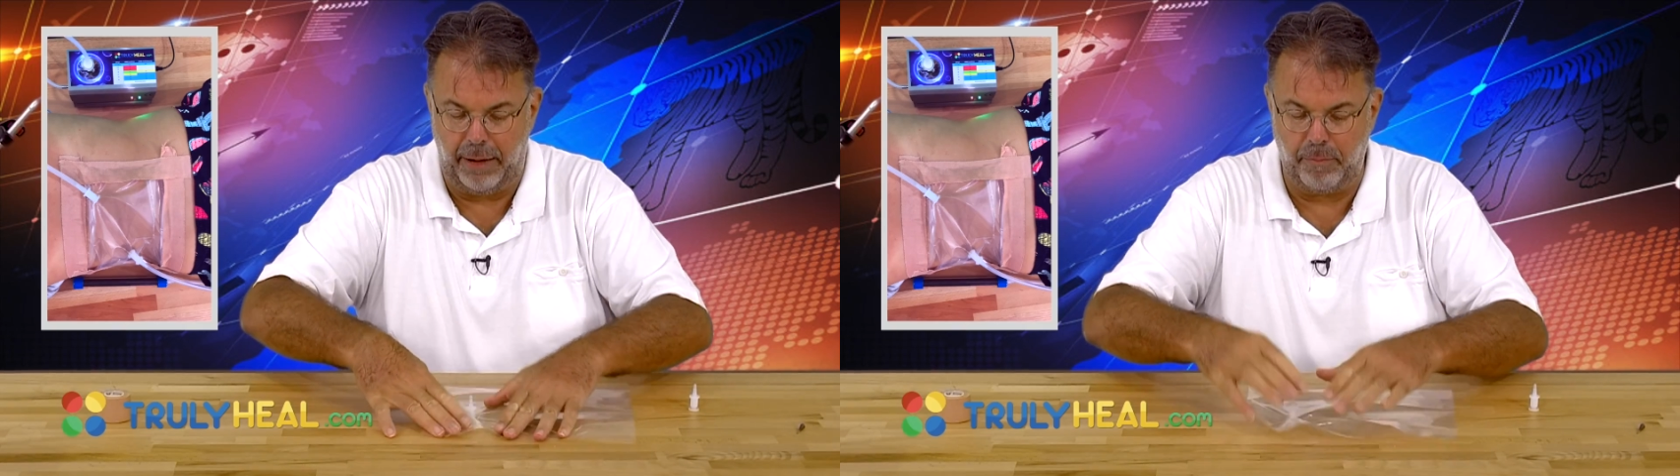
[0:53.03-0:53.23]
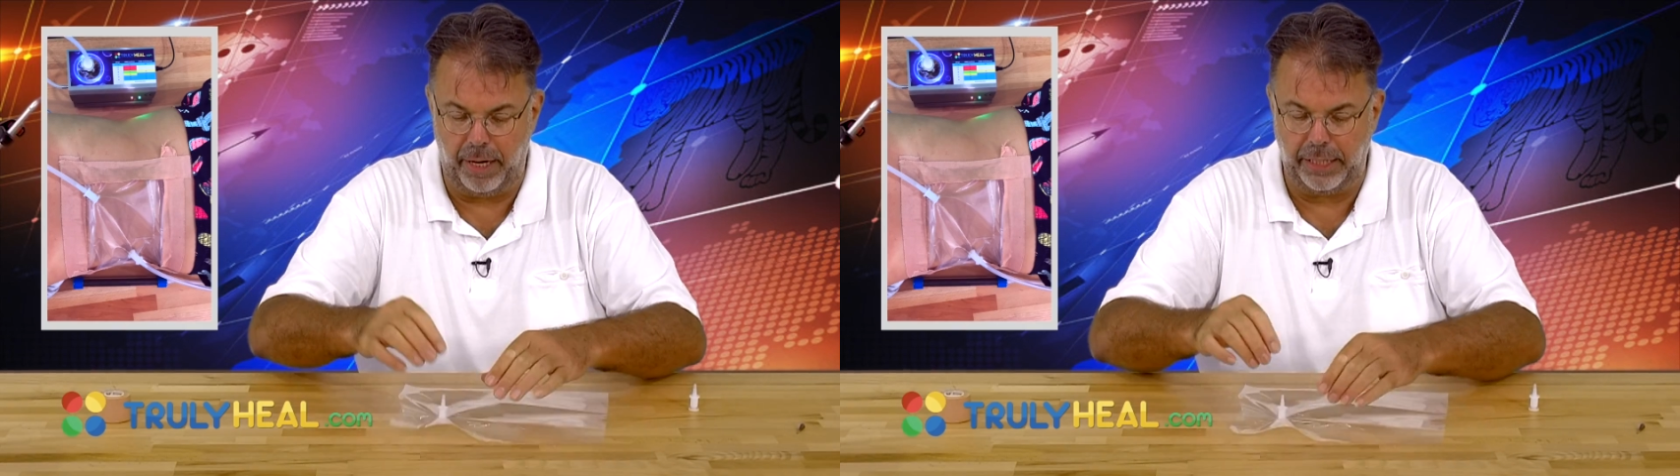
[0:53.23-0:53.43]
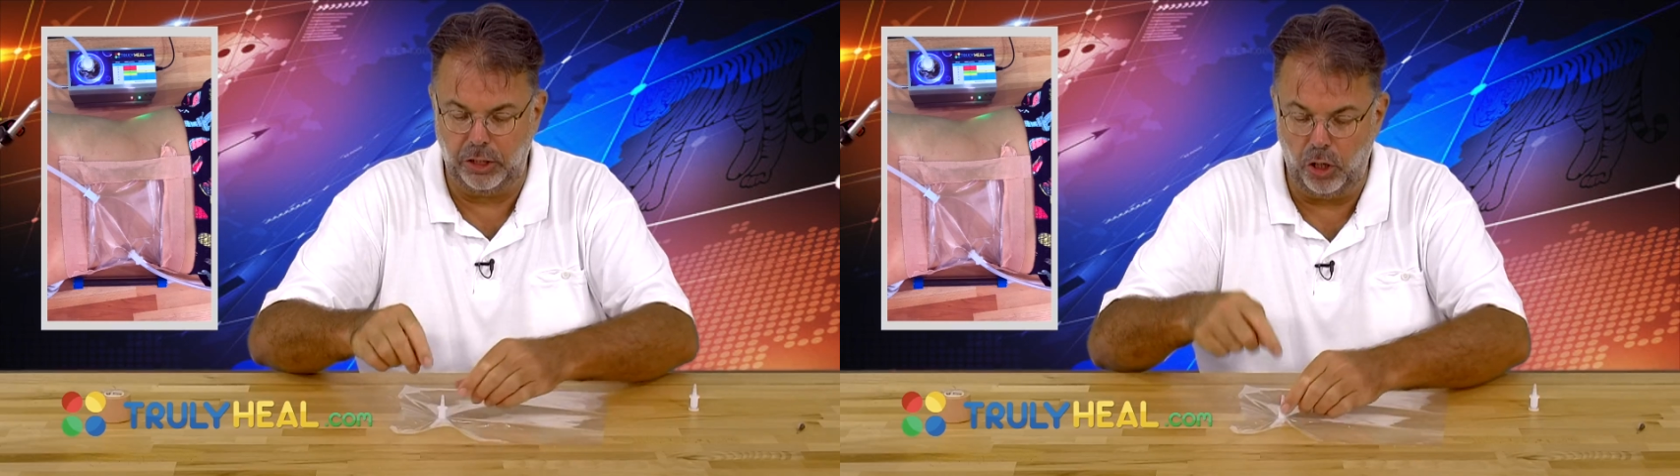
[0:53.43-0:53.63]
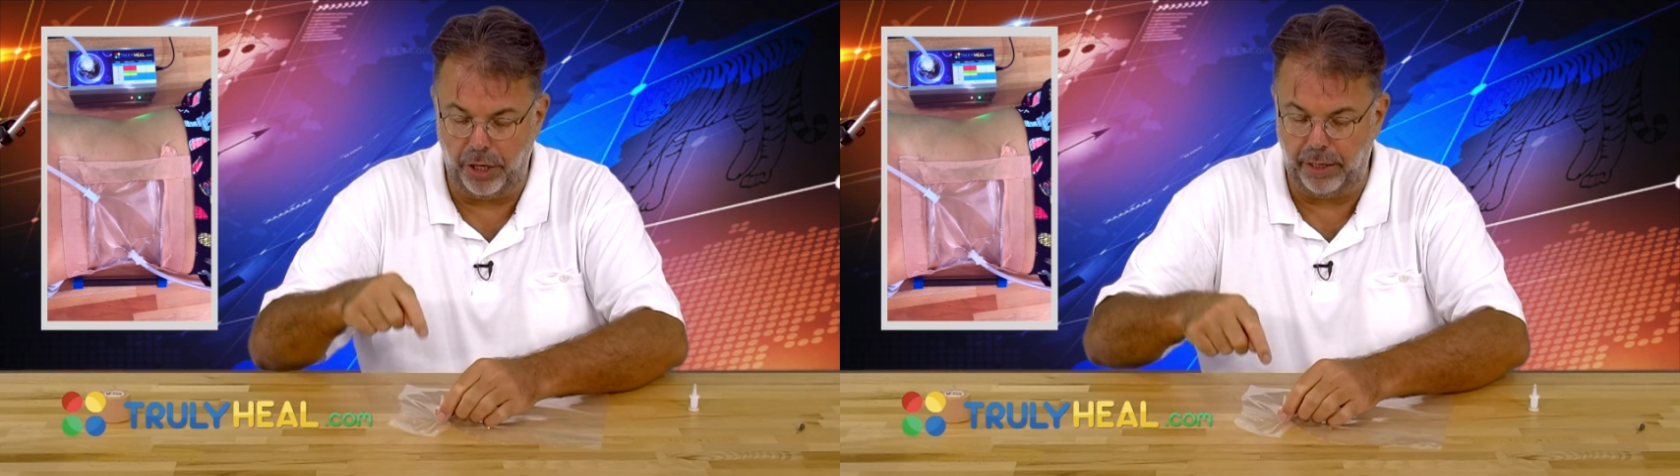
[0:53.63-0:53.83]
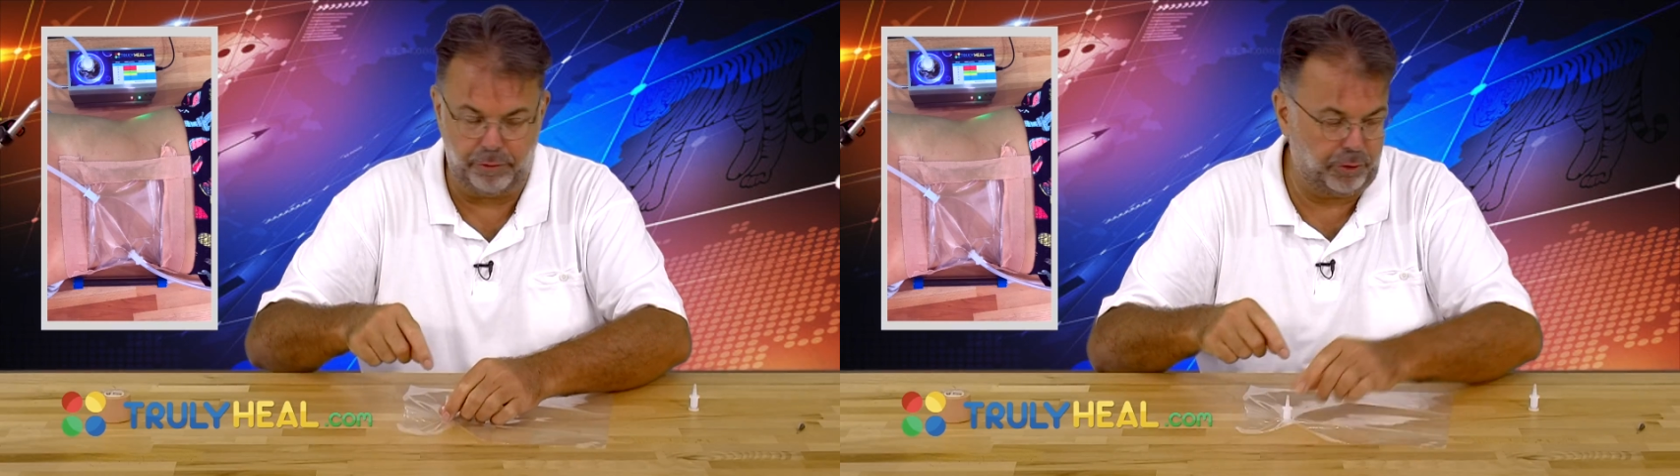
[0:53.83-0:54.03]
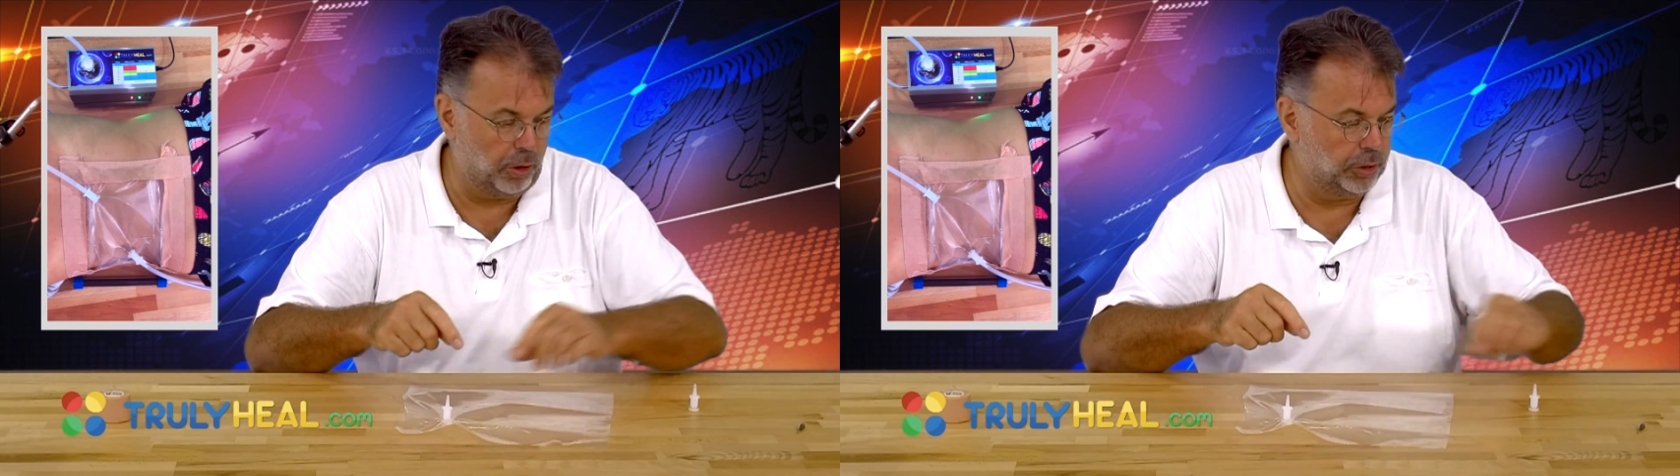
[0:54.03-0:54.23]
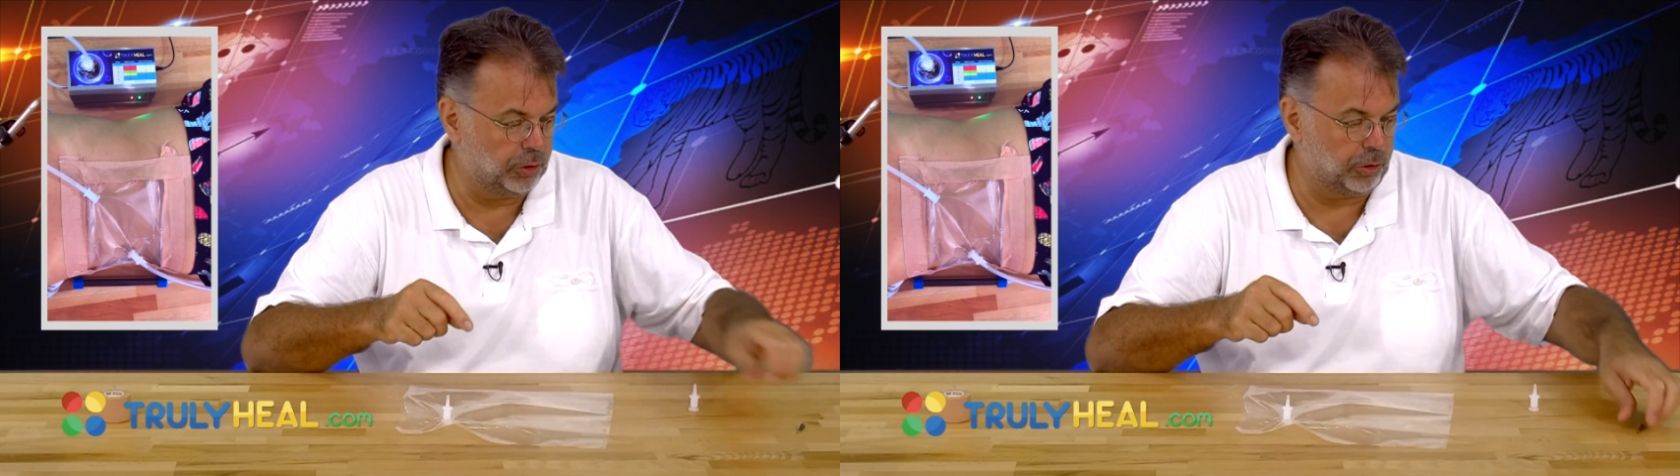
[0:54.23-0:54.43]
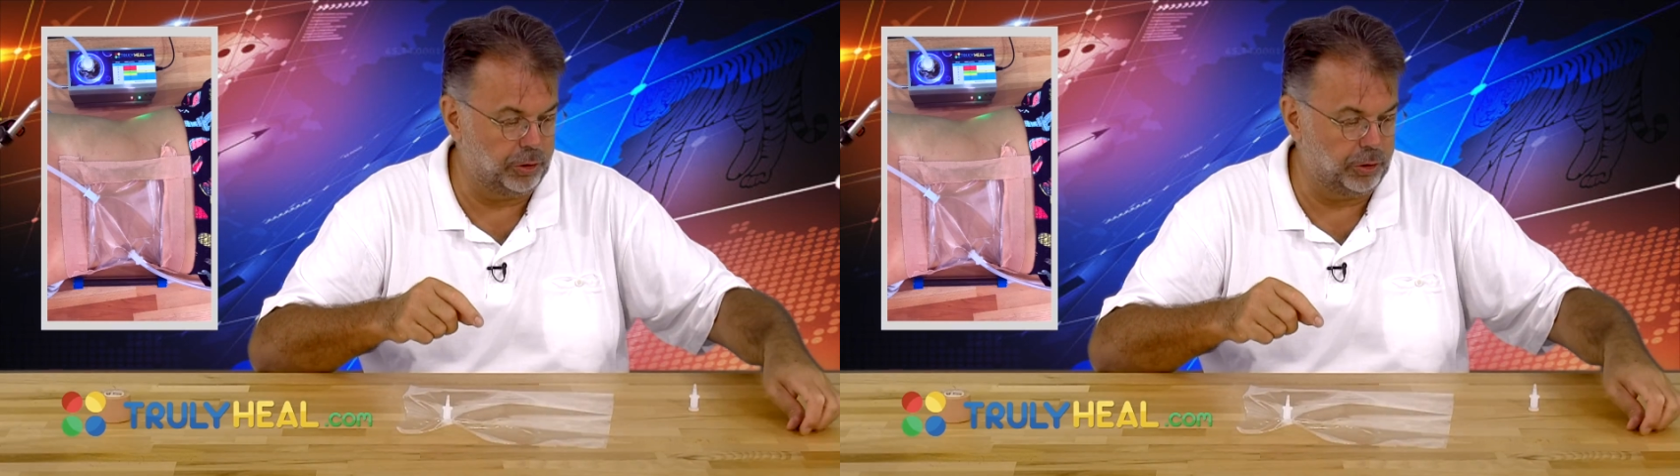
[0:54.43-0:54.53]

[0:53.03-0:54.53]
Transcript: might not have gone through.